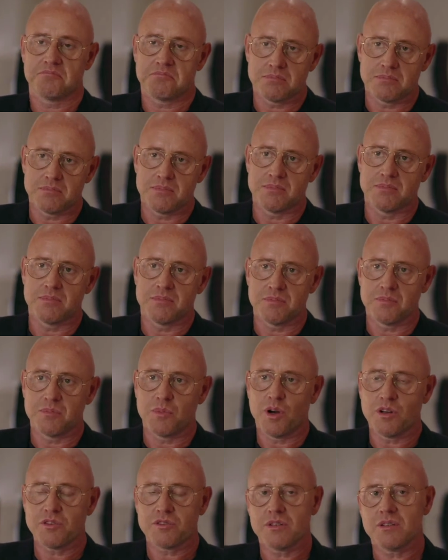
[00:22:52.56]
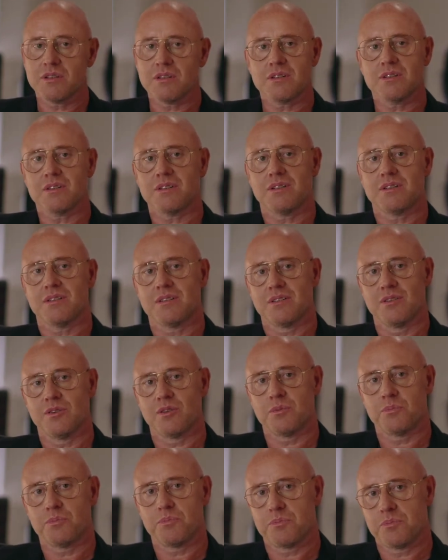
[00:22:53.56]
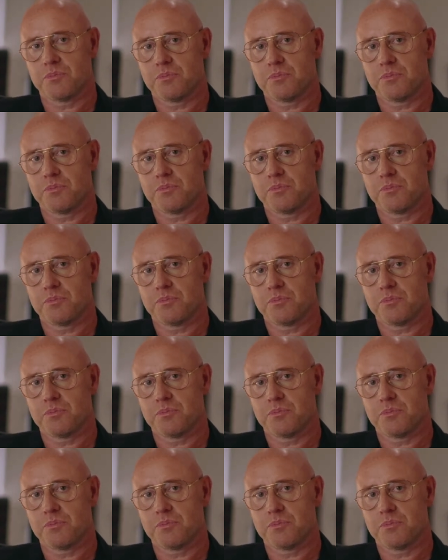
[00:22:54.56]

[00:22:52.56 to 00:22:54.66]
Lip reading: master or